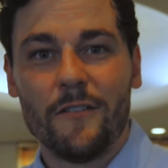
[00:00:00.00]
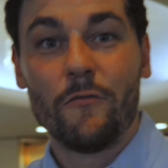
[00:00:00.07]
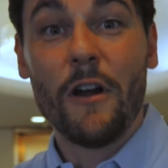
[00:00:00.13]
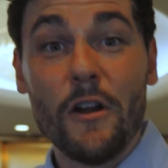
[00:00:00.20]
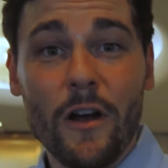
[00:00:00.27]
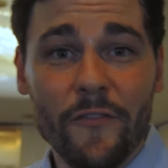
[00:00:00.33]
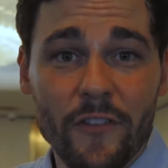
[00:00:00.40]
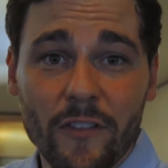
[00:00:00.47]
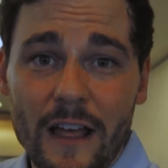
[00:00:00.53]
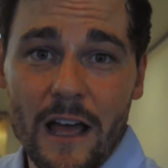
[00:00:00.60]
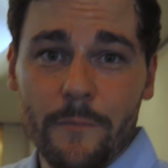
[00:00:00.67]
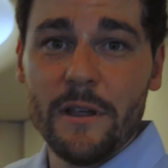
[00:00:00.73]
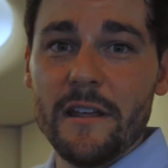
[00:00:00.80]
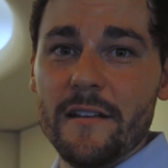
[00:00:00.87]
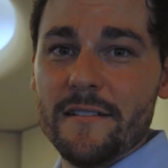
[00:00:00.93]
right off the
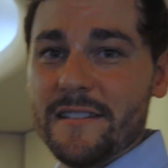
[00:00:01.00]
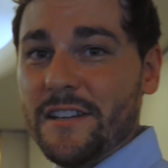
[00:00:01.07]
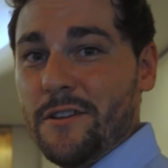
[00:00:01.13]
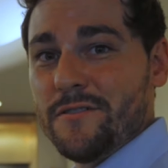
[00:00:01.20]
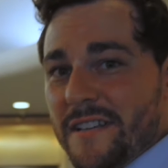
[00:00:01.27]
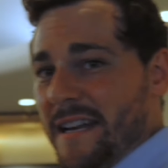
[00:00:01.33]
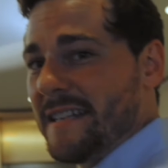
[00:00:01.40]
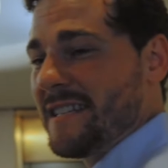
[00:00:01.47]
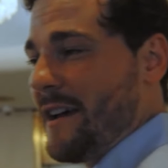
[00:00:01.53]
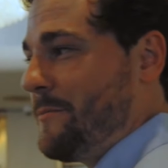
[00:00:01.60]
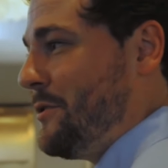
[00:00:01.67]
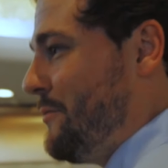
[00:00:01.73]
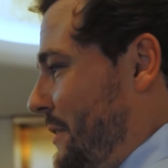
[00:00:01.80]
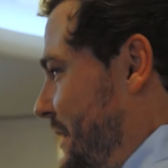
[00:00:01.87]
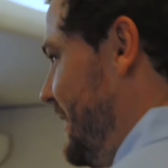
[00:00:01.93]
lobby to use anytime
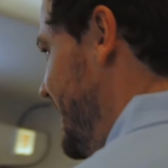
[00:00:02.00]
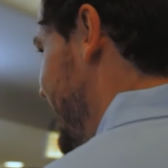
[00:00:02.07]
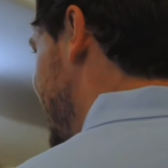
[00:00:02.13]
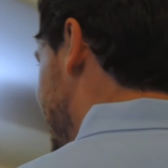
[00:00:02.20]
you need.